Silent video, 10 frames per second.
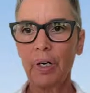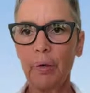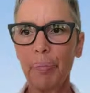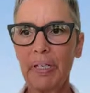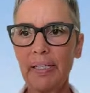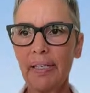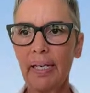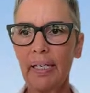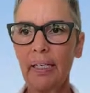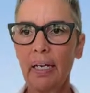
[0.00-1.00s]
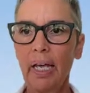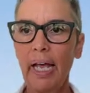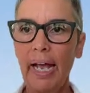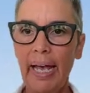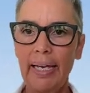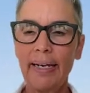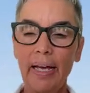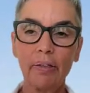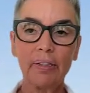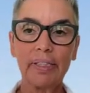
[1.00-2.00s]
are in baseline, and
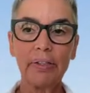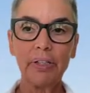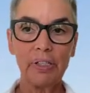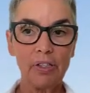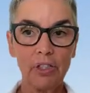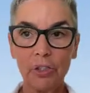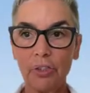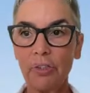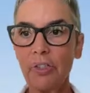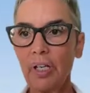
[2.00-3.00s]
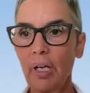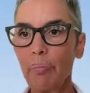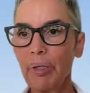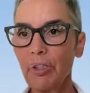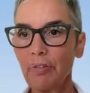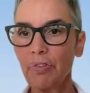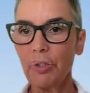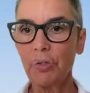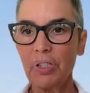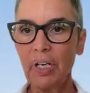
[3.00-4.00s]
now the leader has learned a bunch of new
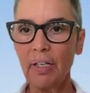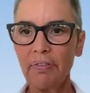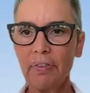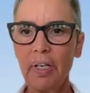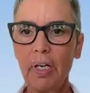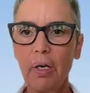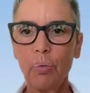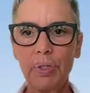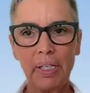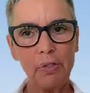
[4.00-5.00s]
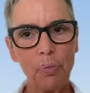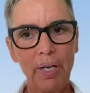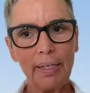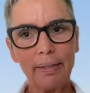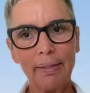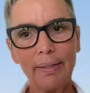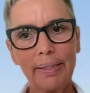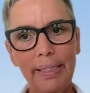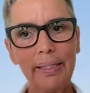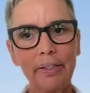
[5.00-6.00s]
stuff. Well, guess what? The
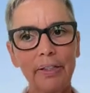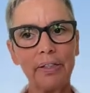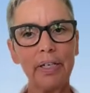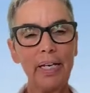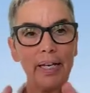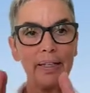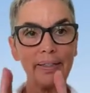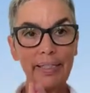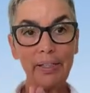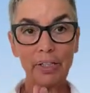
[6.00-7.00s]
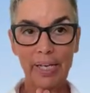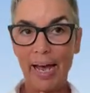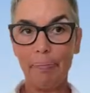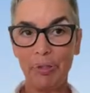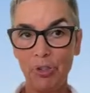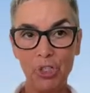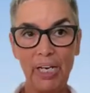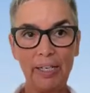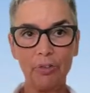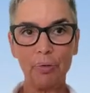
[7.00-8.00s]
leader gap has
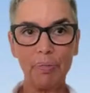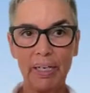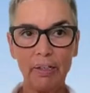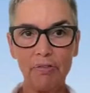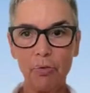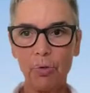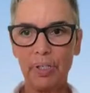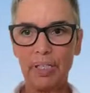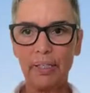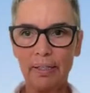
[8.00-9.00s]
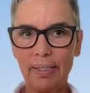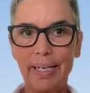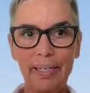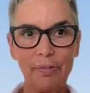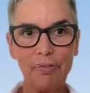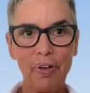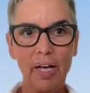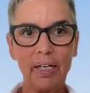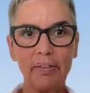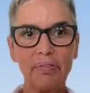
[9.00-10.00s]
changed from -40 to
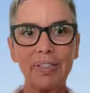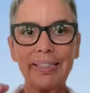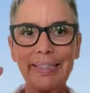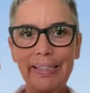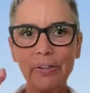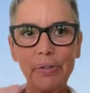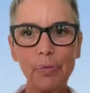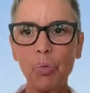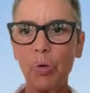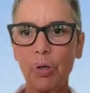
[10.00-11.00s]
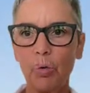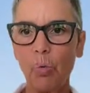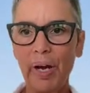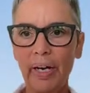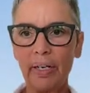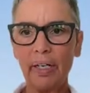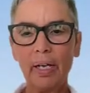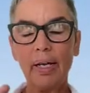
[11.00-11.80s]
-5. The leader is more aware,